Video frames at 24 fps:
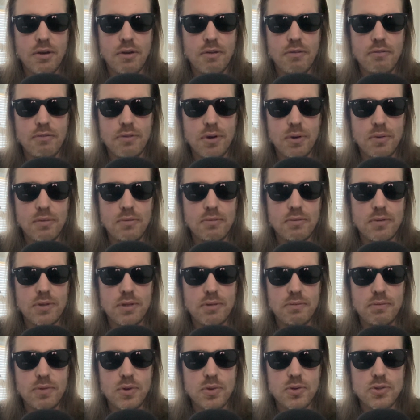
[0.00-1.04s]
Vote for the
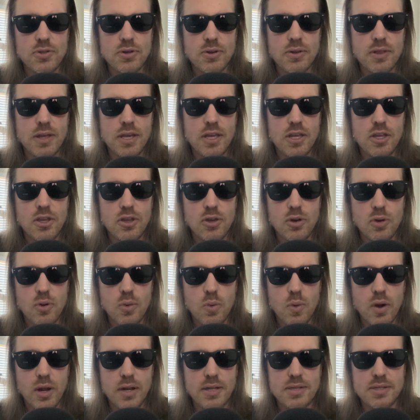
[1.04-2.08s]
future that you
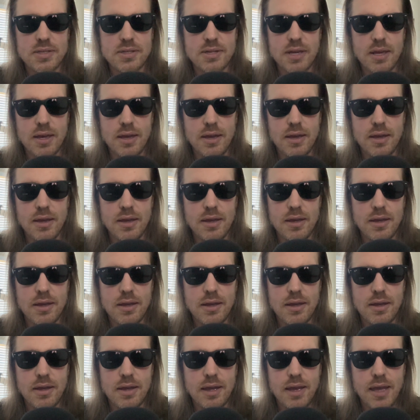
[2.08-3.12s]
want to see.
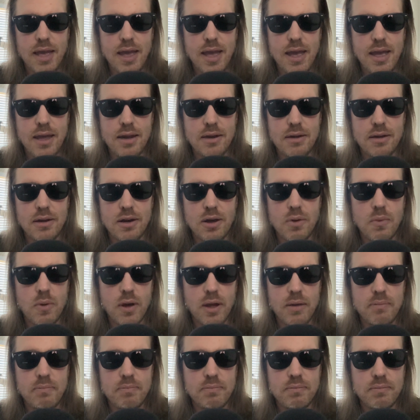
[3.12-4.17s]
And you know
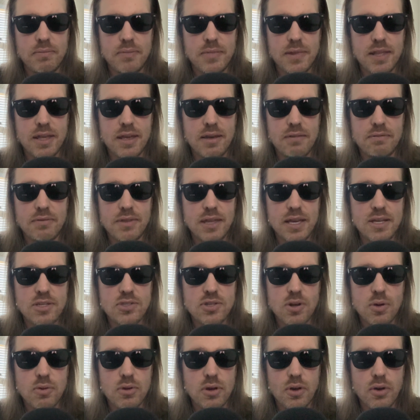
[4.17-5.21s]
what? If things
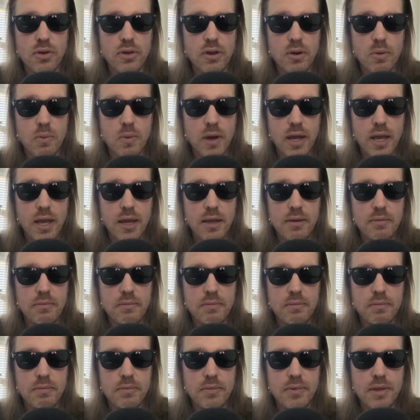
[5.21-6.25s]
don't go your way,
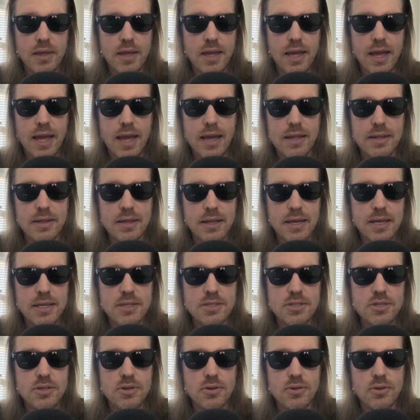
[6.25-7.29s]
at
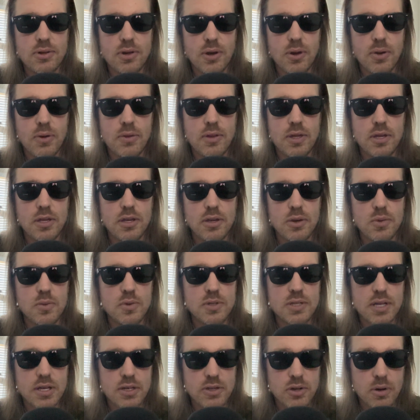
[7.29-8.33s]
least you'll know that you
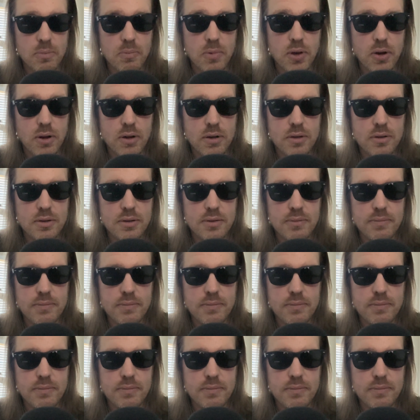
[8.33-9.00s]
did your part.